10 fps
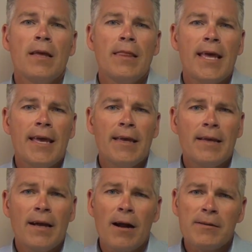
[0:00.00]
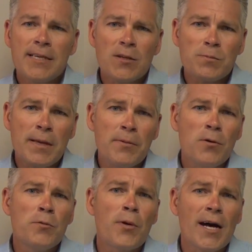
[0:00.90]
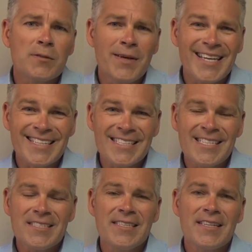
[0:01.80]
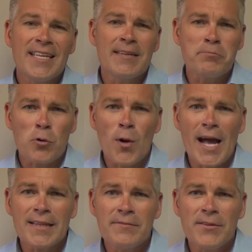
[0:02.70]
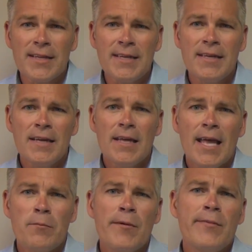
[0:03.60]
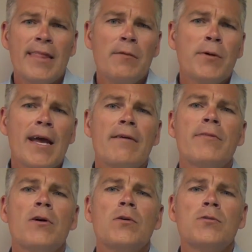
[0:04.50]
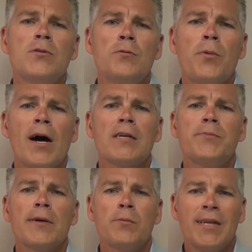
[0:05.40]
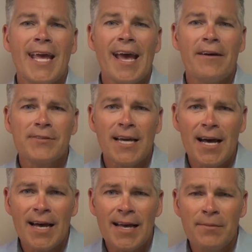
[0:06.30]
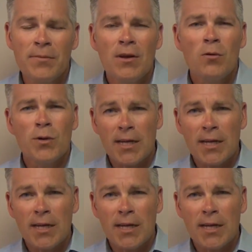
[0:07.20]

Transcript: They are salespeople who prospect consistently and proactively, and then we have those who prospect when they have time, when